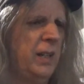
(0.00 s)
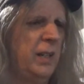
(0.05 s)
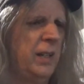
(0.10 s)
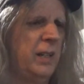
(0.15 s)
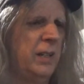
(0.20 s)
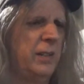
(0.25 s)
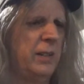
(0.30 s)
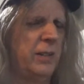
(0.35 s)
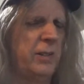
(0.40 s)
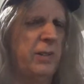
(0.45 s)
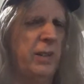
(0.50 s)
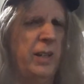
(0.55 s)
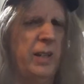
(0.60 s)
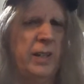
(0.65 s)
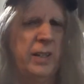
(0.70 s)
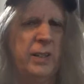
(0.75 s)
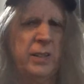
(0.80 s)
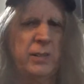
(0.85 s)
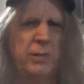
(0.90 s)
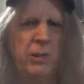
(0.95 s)
and they were
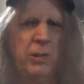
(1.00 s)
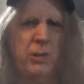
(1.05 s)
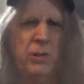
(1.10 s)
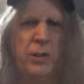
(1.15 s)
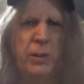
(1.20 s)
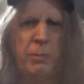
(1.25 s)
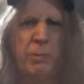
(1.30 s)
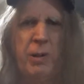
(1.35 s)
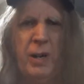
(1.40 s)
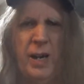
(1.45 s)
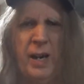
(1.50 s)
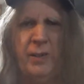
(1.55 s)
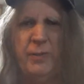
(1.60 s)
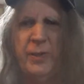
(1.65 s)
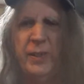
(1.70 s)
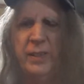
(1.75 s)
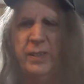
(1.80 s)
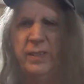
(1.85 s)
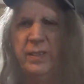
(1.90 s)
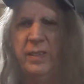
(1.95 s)
trying to control their
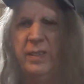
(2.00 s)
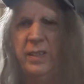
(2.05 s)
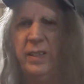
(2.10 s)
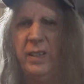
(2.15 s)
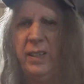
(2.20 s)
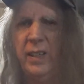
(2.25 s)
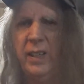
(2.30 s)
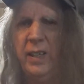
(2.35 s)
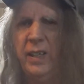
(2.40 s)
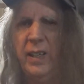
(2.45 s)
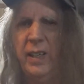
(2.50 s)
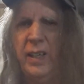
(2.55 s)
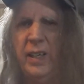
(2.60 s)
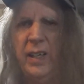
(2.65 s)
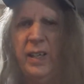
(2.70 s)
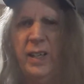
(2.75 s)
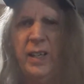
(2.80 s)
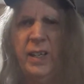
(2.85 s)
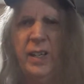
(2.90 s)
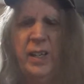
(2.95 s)
profits.
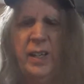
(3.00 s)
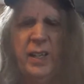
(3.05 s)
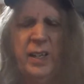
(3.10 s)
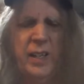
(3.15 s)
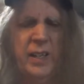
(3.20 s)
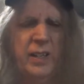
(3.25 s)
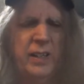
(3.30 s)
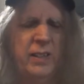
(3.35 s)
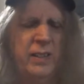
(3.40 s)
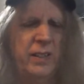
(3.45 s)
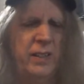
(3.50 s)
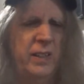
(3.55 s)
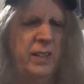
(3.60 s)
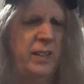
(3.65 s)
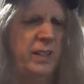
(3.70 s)
And